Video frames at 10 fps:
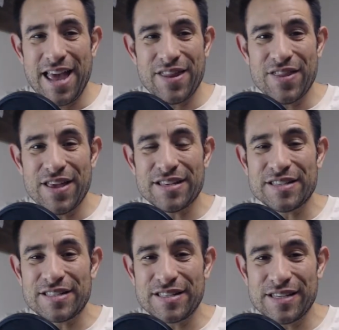and they
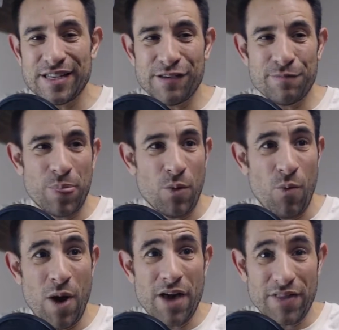see,
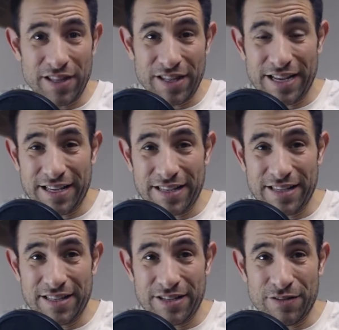wow, they like
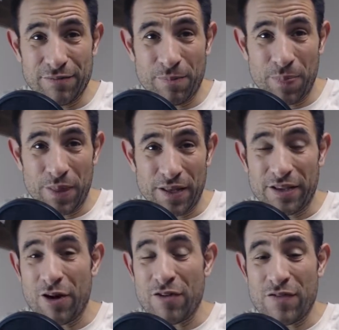
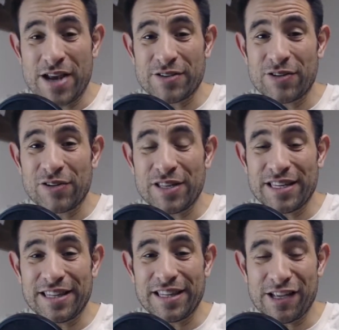Carfagno
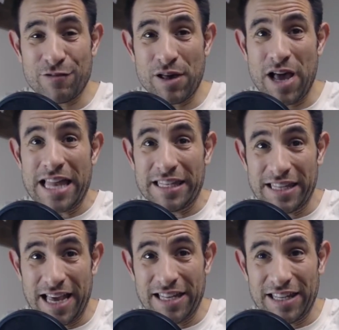Cleaning. They like, wow,
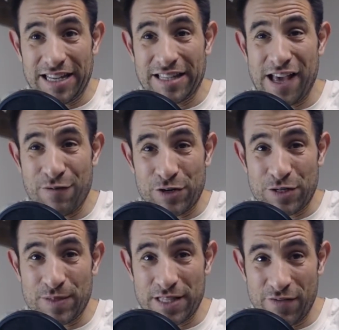I like that one
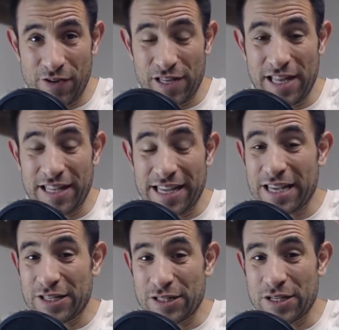specifically. I like
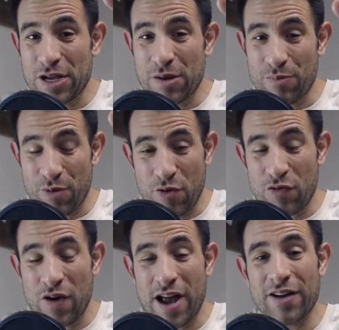his
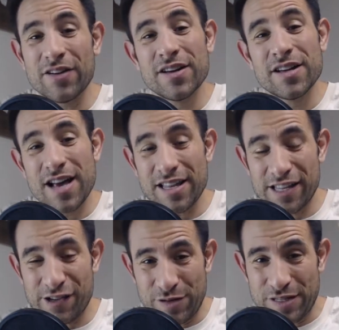profile. I
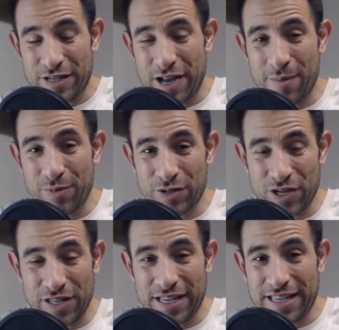like what he's
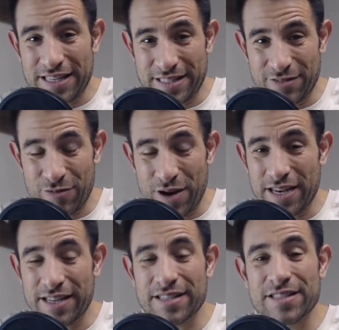accomplished. I like his
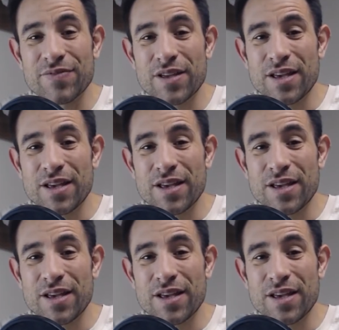ratings.